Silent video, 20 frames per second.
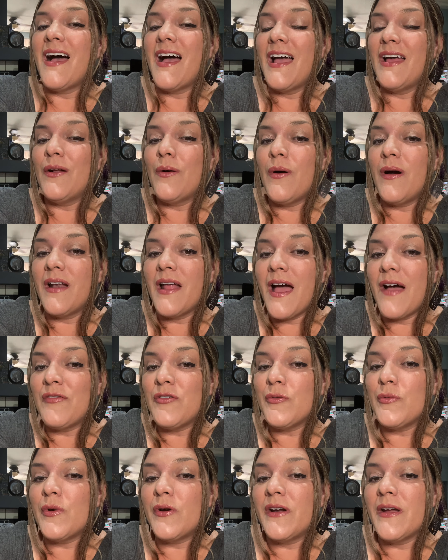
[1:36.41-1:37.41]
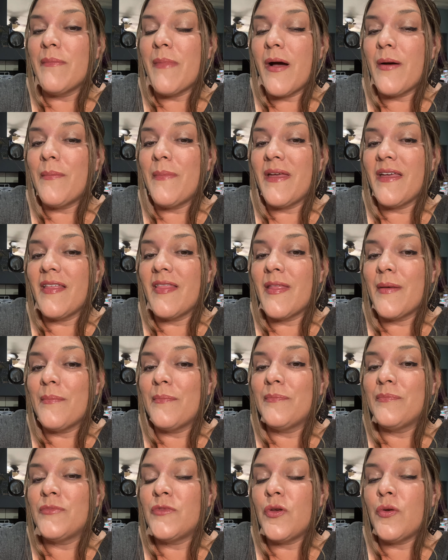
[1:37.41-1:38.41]
I don't want to have to worry about making
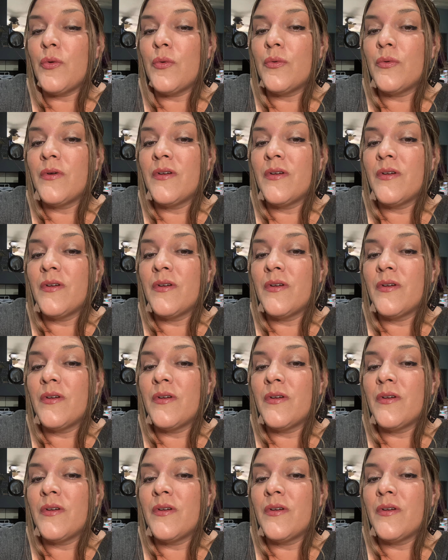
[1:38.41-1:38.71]
them do